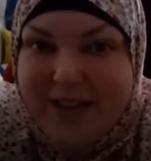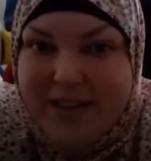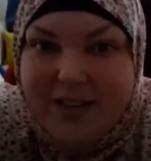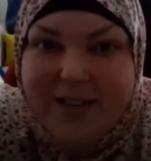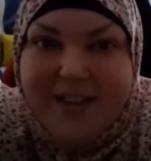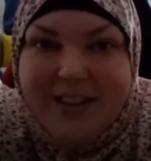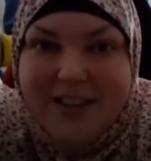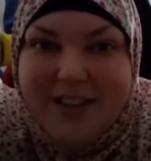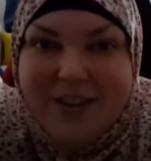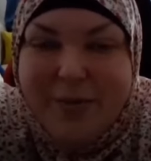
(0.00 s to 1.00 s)
No, Mary,
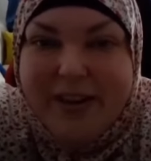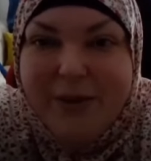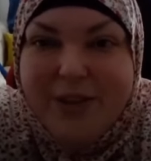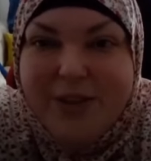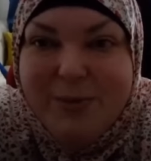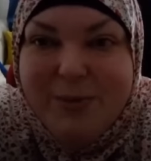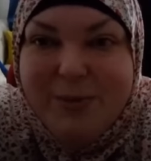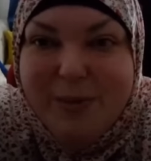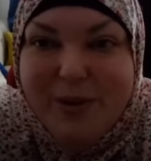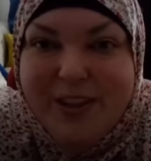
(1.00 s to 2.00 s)
don't watch the Super Bowl. You
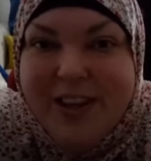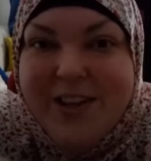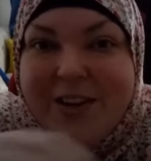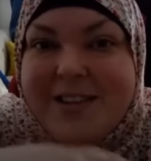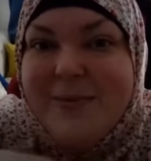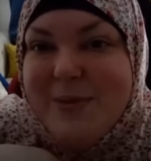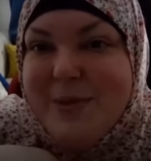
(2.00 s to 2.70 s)
guys can watch me instead.